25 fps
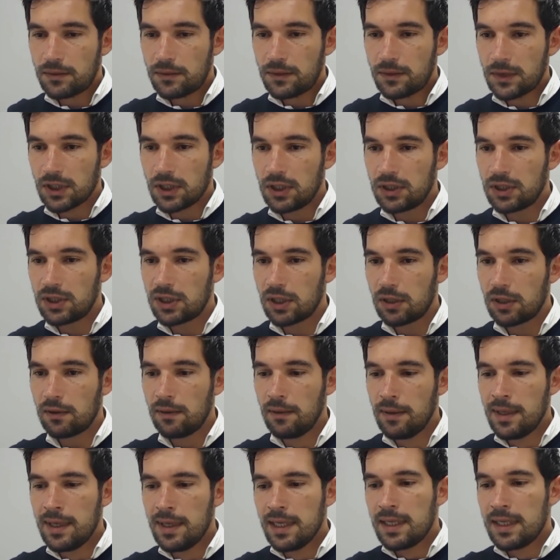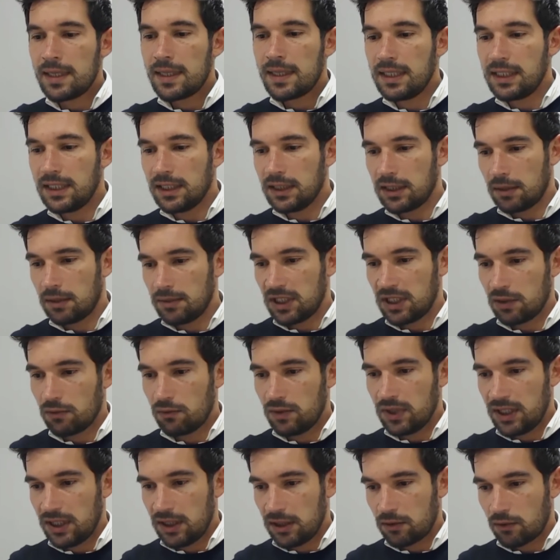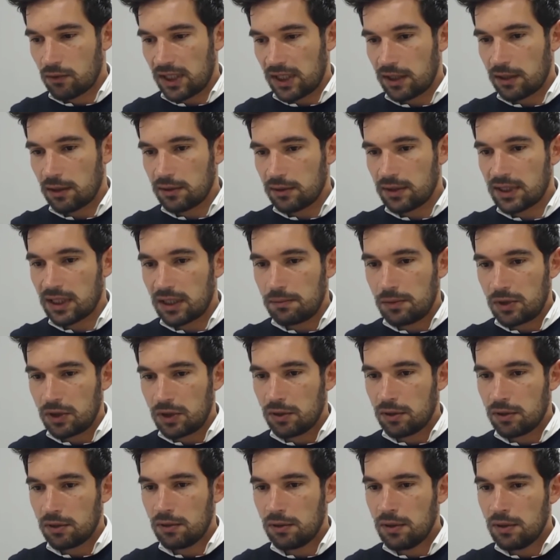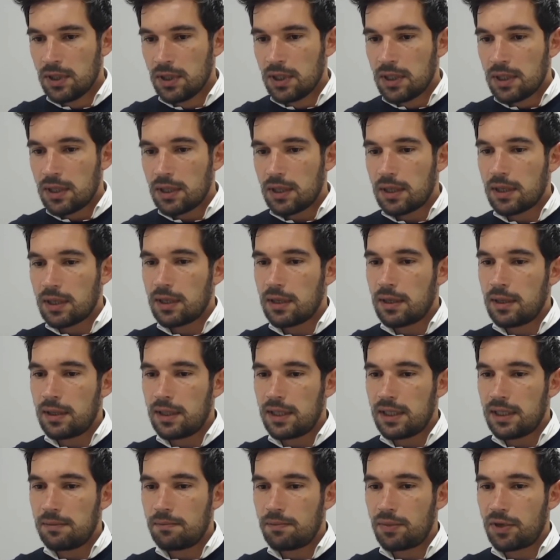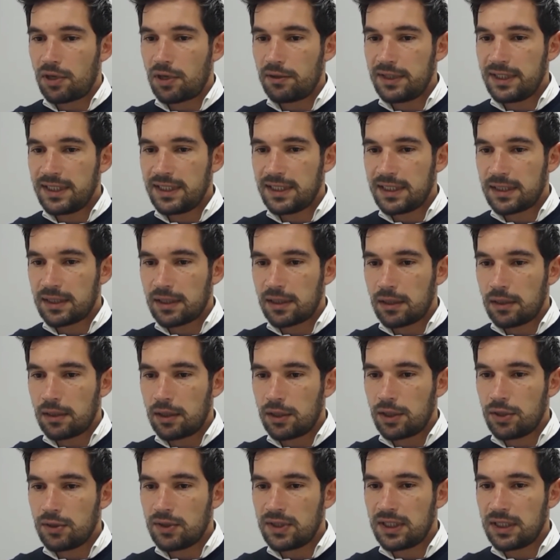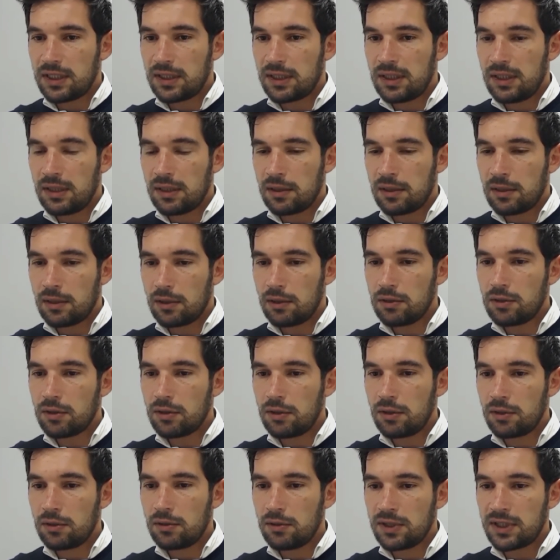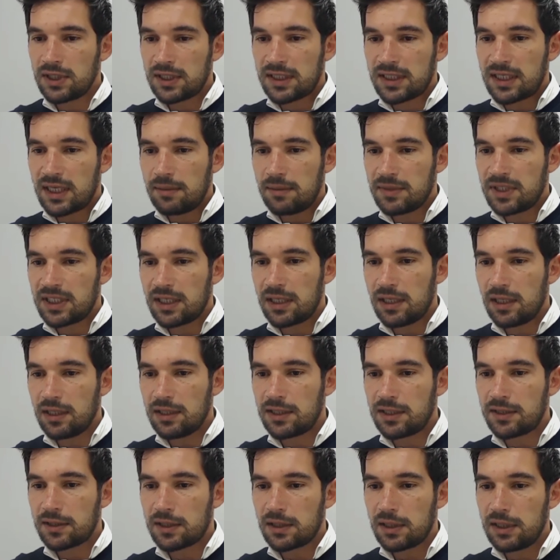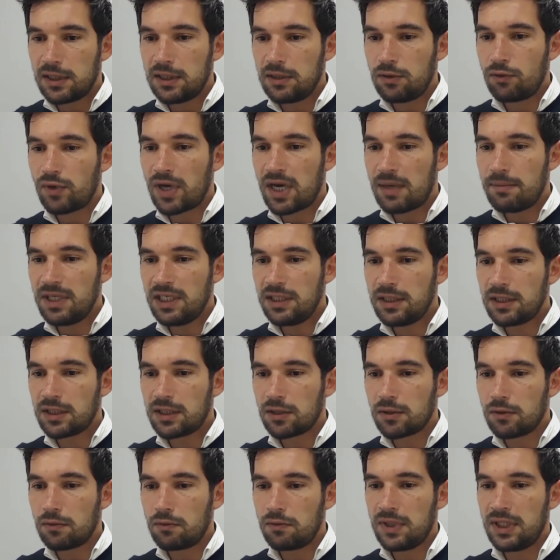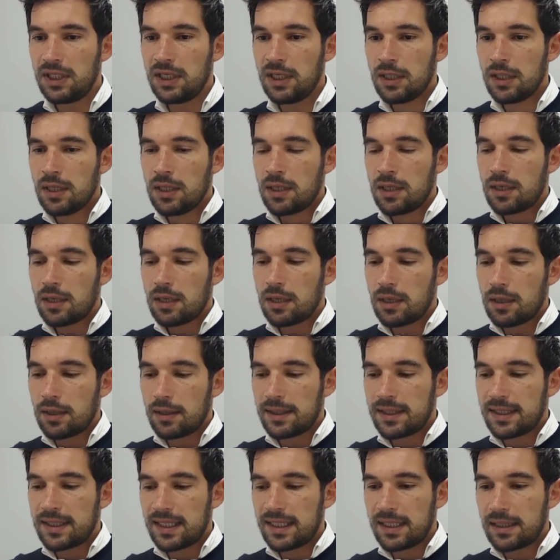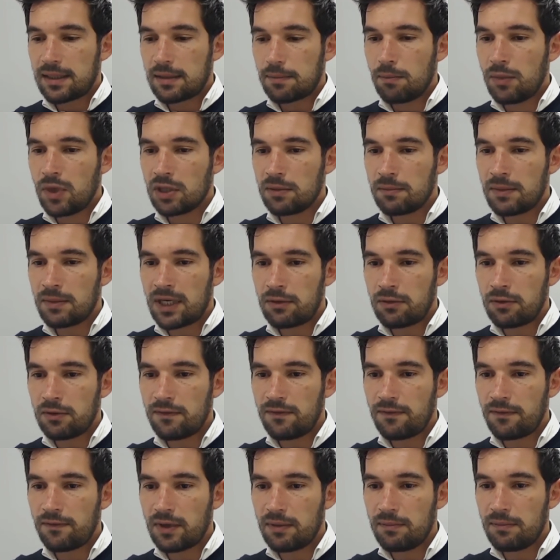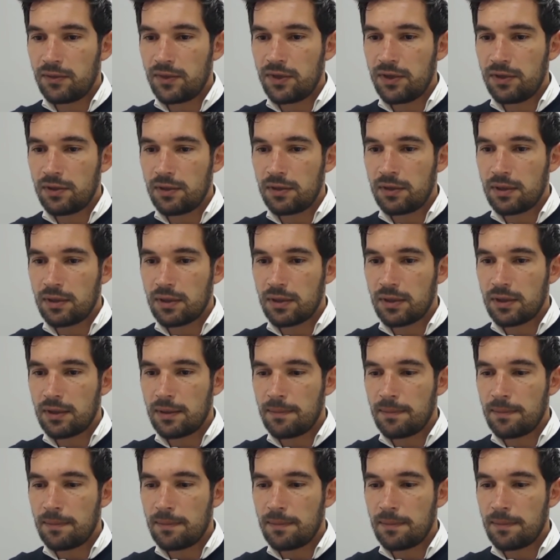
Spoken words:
So this is something we did quite a long time ago in Paris using autologous stem cells in rabbits. So we take bone marrow from the